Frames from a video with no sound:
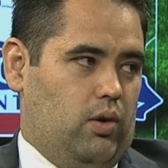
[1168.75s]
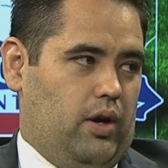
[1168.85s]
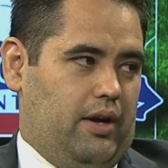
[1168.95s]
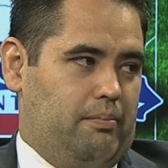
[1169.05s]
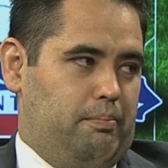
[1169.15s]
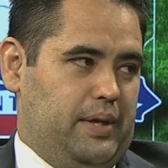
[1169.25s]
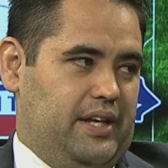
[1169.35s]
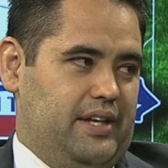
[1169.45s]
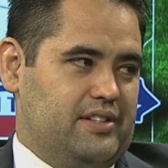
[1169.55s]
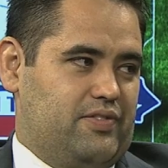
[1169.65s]
and
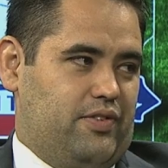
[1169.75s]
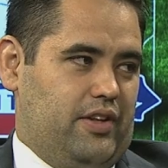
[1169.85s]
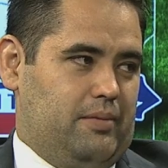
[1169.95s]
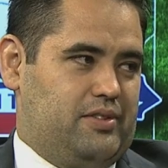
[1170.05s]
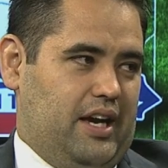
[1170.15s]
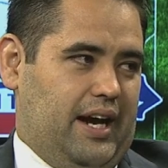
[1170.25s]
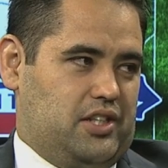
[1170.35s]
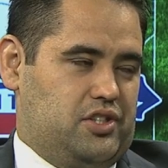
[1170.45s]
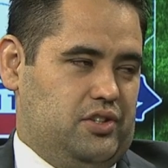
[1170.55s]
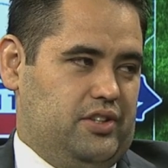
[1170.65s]
b is for them to
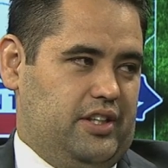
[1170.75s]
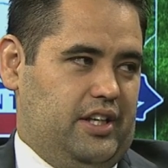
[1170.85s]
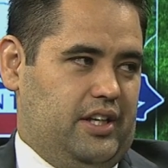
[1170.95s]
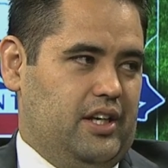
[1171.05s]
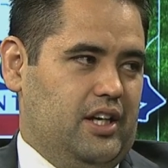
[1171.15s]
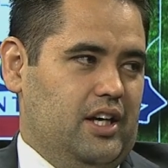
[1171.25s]
actually